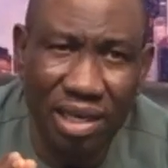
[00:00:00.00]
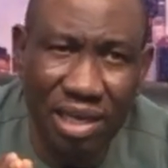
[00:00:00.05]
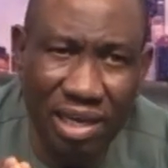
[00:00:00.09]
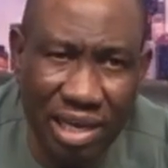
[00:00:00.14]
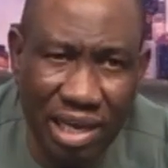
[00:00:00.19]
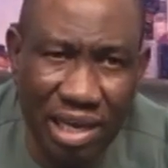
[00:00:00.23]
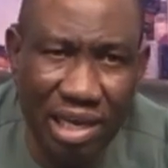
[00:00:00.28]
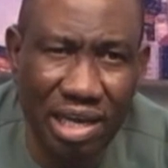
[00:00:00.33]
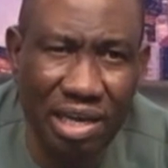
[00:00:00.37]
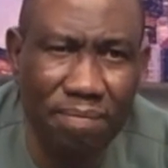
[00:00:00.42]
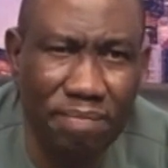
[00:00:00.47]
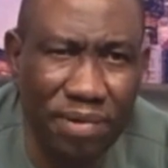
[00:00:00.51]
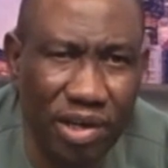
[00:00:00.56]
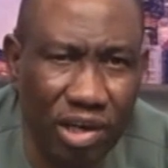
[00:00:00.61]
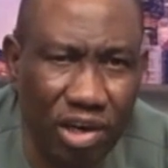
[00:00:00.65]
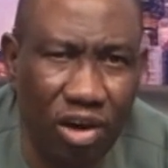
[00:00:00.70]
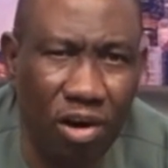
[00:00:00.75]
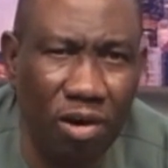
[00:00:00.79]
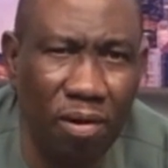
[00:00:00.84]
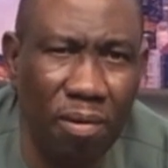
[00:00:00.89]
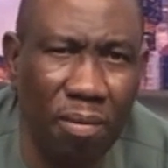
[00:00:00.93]
they
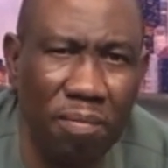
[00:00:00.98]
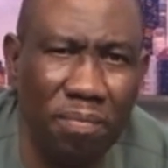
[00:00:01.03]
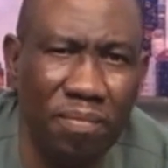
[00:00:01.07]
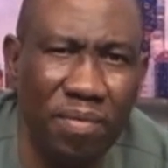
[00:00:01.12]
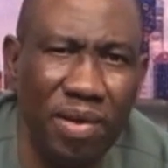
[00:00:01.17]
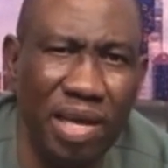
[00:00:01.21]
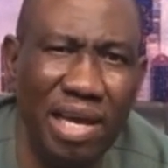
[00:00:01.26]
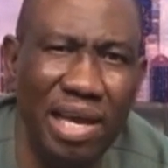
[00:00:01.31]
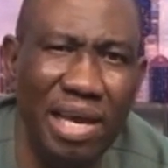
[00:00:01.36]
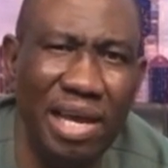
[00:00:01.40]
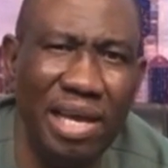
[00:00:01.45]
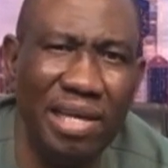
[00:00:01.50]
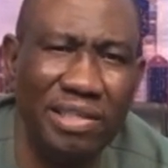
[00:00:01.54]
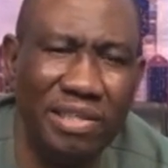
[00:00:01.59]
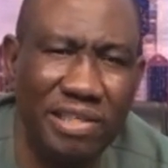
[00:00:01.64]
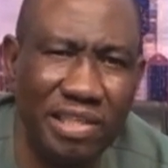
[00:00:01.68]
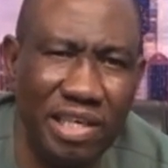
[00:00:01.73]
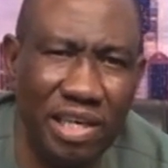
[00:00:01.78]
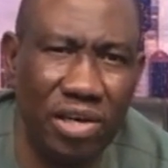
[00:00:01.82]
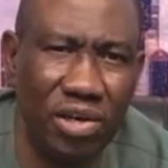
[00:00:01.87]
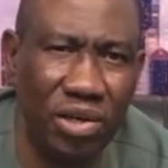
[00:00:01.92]
become a
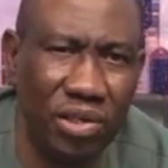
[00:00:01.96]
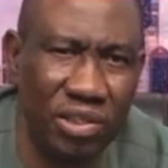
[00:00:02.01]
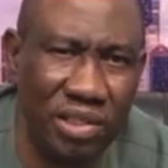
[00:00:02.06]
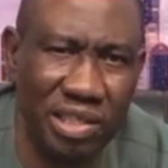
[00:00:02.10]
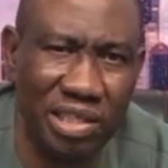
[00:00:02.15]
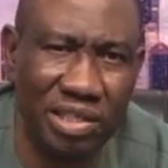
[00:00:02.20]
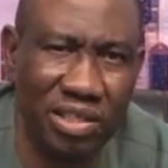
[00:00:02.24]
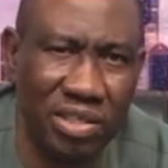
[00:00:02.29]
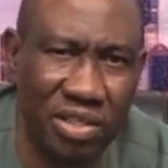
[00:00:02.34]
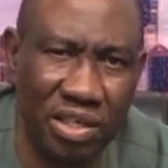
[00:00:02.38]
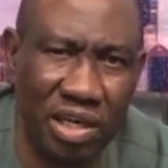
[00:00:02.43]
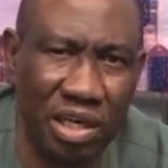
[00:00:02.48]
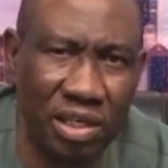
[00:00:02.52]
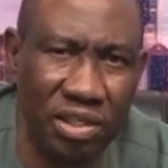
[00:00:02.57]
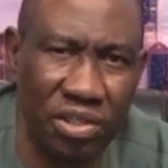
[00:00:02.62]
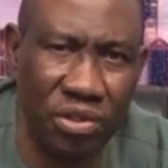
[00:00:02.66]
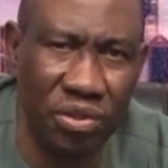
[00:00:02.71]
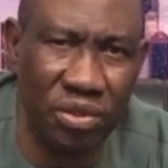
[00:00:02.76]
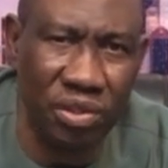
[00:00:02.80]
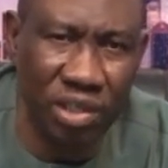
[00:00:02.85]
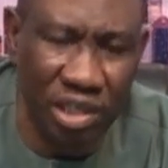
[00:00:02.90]
serious
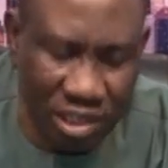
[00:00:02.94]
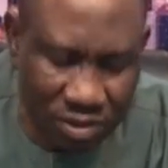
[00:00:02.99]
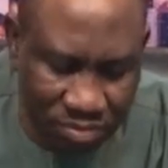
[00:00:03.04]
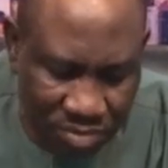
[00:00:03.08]
distraction in